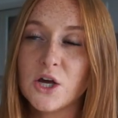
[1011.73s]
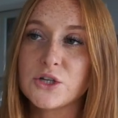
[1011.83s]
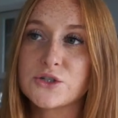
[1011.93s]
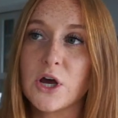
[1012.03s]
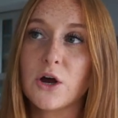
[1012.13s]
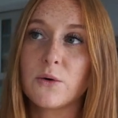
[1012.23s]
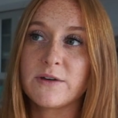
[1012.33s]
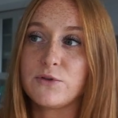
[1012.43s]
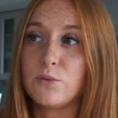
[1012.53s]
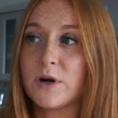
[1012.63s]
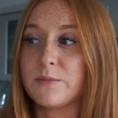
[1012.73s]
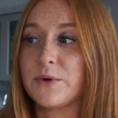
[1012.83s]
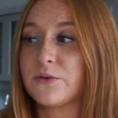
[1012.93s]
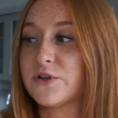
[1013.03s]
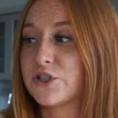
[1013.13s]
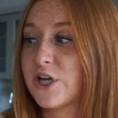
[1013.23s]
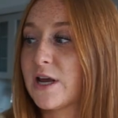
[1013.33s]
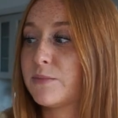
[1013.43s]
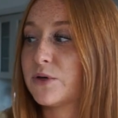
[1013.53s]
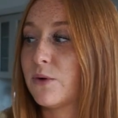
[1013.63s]
So if you want to build the
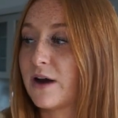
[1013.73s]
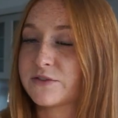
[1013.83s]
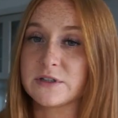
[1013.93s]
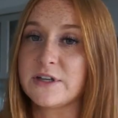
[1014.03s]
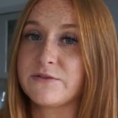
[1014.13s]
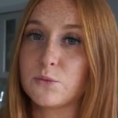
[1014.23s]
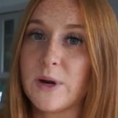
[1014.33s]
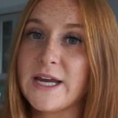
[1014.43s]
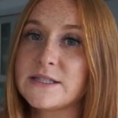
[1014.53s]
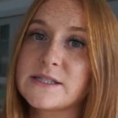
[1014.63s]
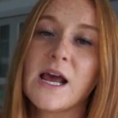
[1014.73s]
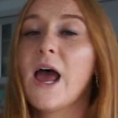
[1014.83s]
shape, you have to lift weights.